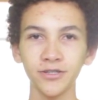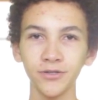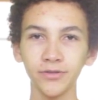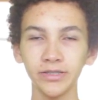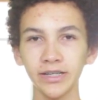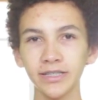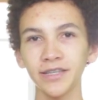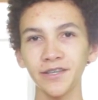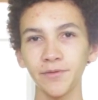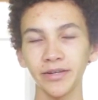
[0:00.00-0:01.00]
to adjust
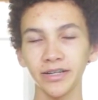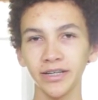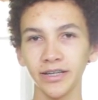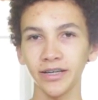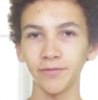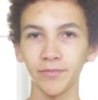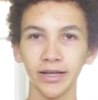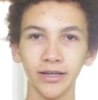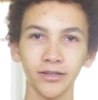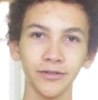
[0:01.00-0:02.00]
the humidity in
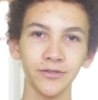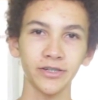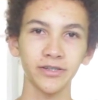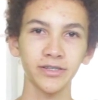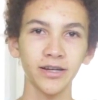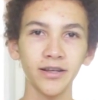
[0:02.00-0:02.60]
my enclosures.